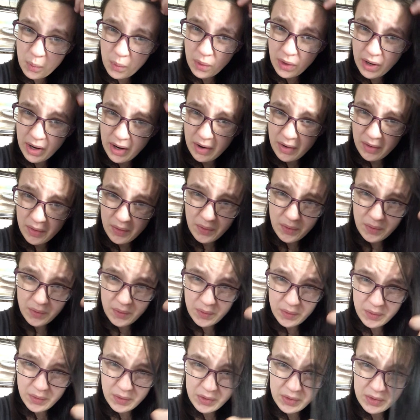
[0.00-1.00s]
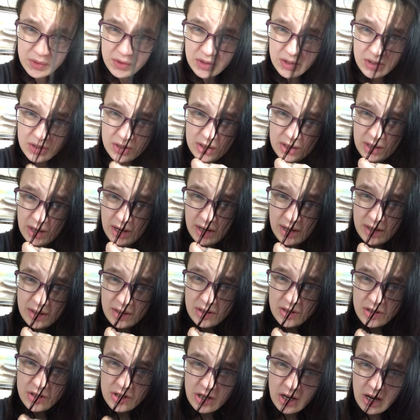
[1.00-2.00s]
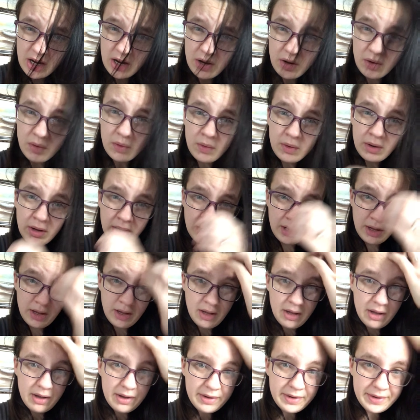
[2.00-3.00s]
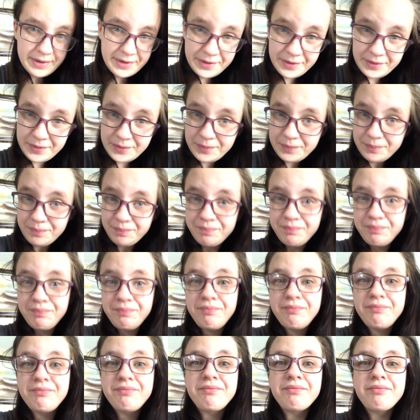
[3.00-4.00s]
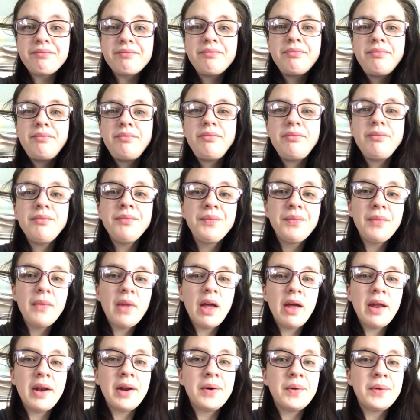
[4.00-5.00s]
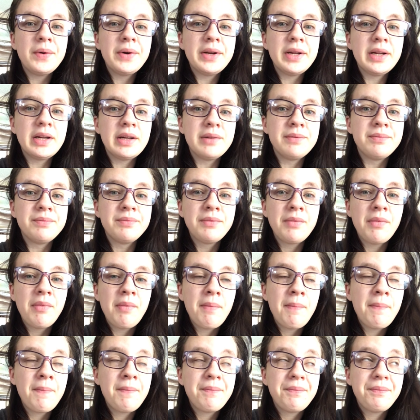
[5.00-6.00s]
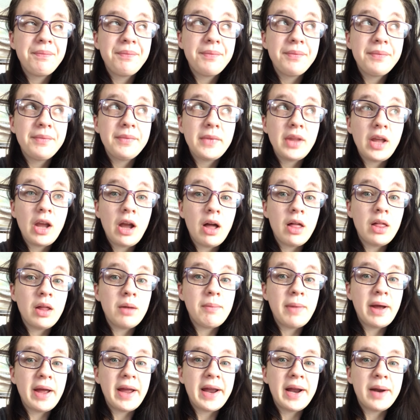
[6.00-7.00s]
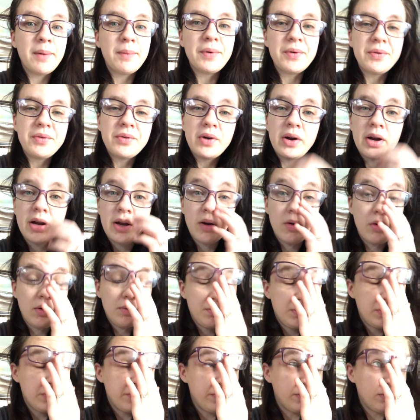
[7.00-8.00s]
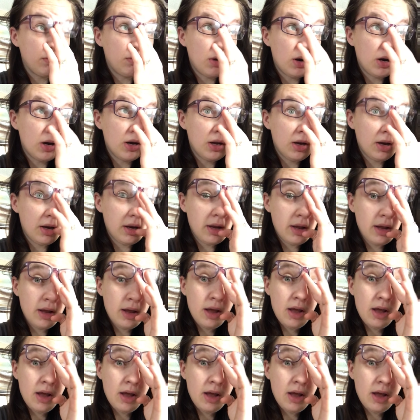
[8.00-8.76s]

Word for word: brown roots are starting to show. Um, and I want to color my hair before I go up to Vermont.